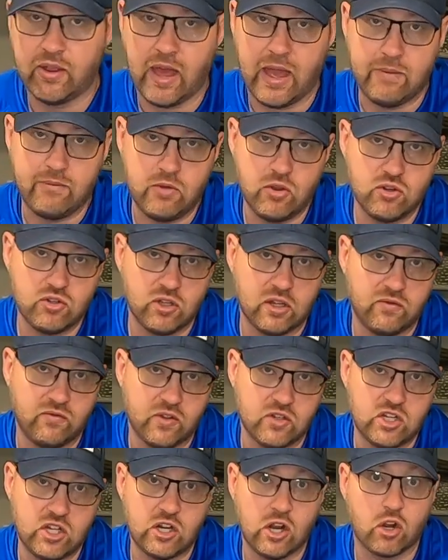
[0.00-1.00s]
I'm usually
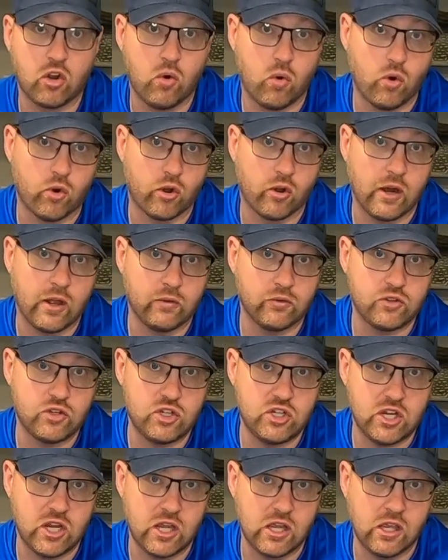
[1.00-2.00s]
fishing a 1/4 ounce
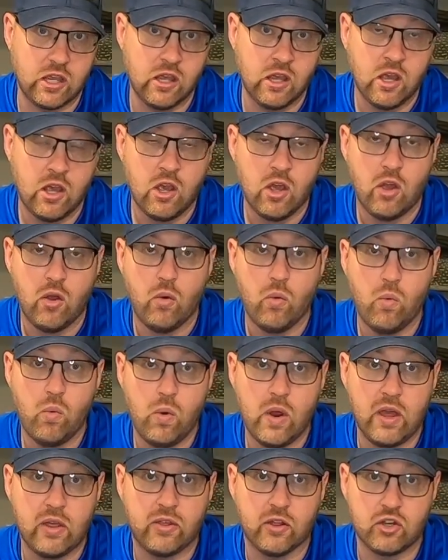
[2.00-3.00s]
jig
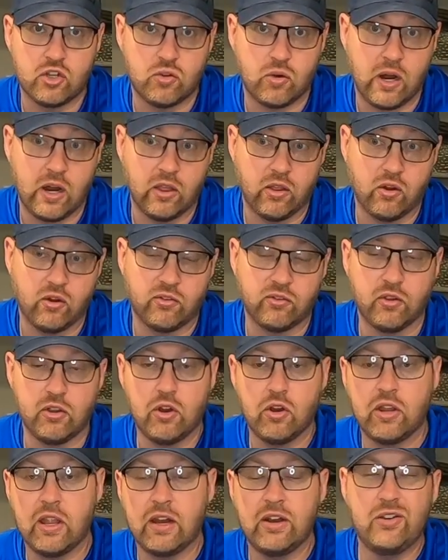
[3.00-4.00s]
with a trailer, so you're
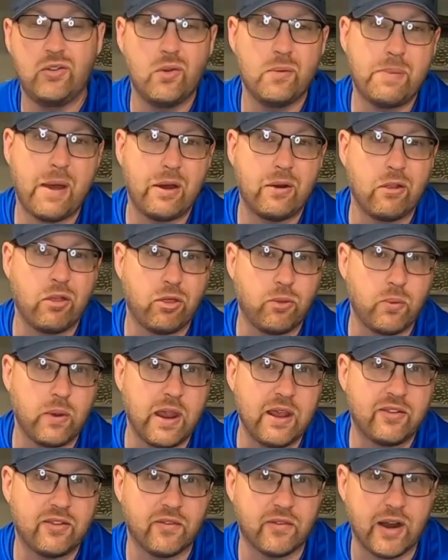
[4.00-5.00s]
getting to about a
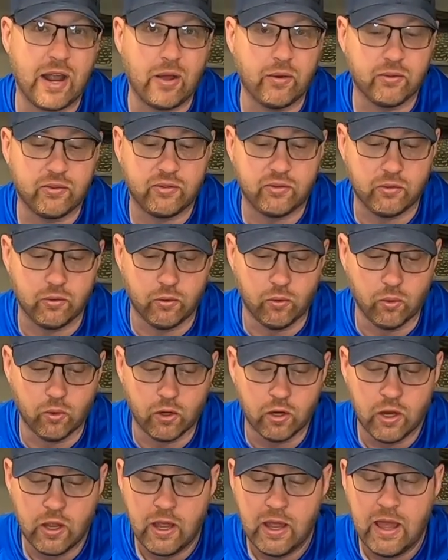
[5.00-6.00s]
3/8 of an ounce
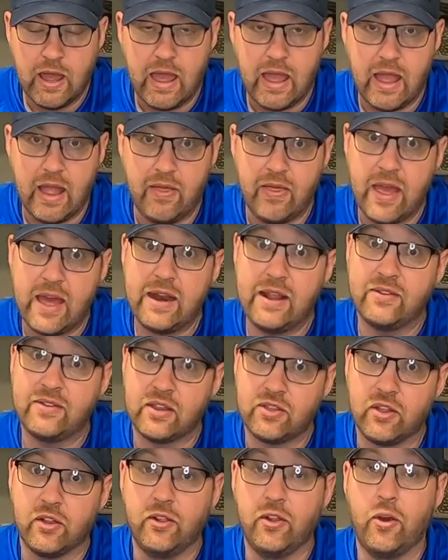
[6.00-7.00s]
lure, and that is at
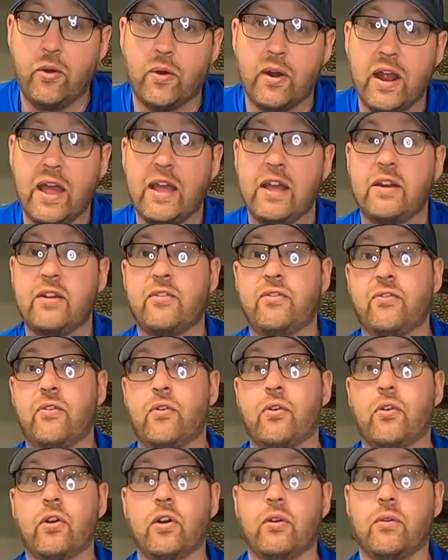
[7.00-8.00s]
the lower end
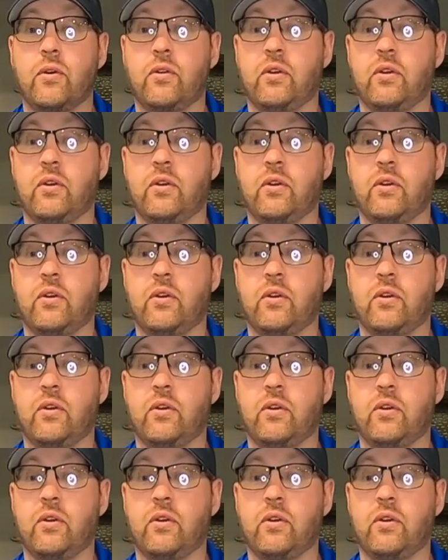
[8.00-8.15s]
for